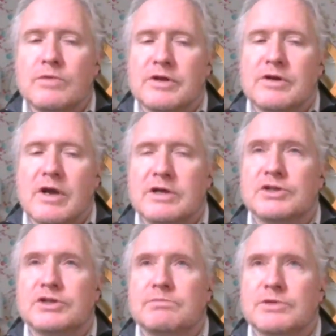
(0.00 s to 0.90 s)
with a
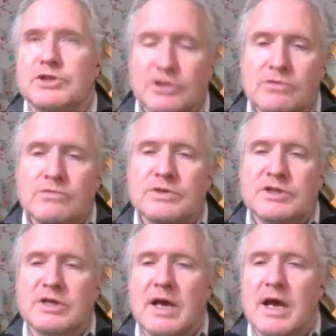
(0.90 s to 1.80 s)
nice
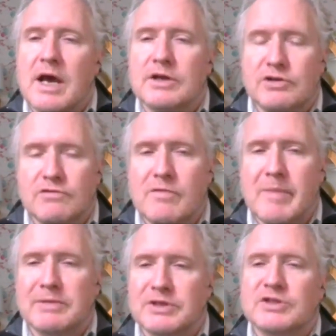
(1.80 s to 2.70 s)
suit and you
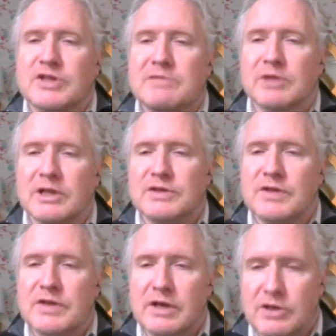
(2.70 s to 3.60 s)
remember to say
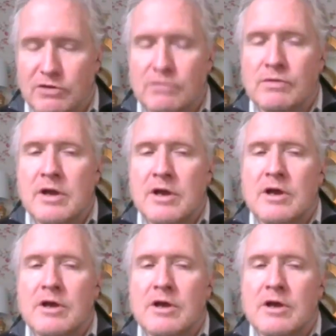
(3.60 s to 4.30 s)
please and thank you,